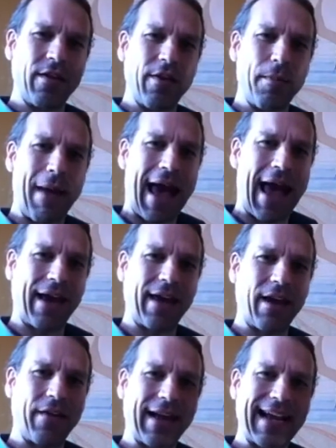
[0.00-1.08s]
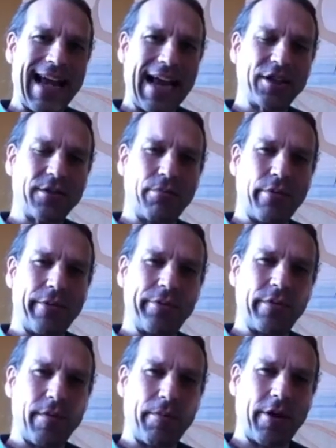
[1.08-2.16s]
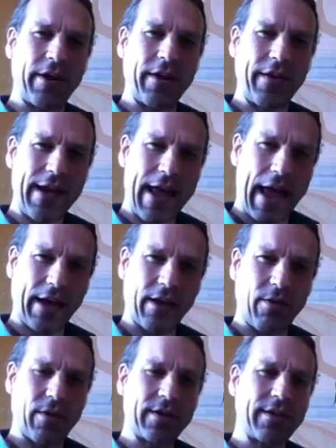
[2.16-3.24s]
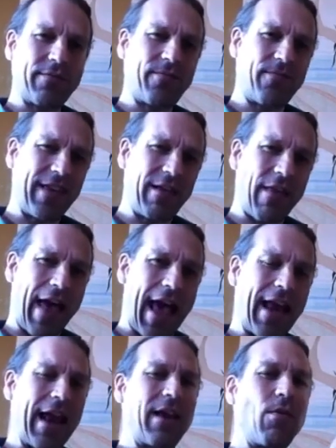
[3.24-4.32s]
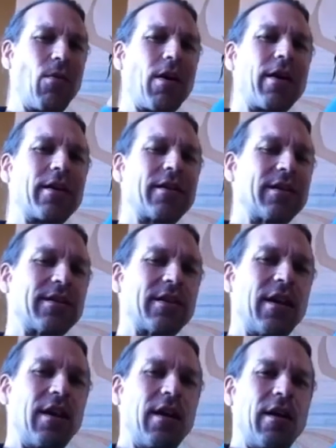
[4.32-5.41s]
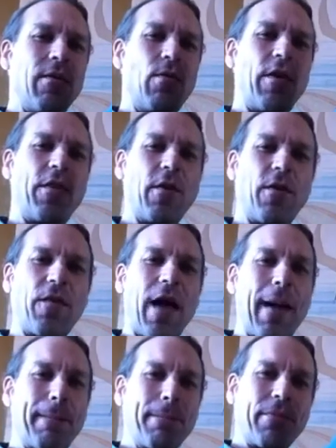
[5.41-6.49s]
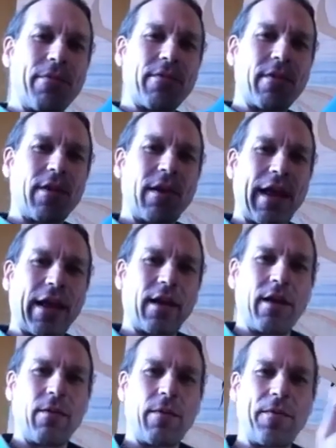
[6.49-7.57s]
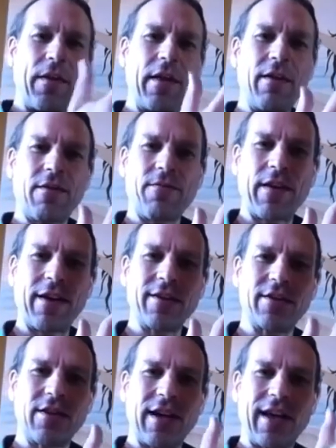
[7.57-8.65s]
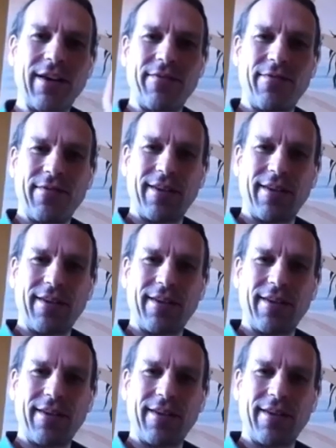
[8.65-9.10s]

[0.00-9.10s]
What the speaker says: the back here, the connection point between the body and the neck. You want to feel that, and you want to just, with your thumbs, like with these fingers, you kind of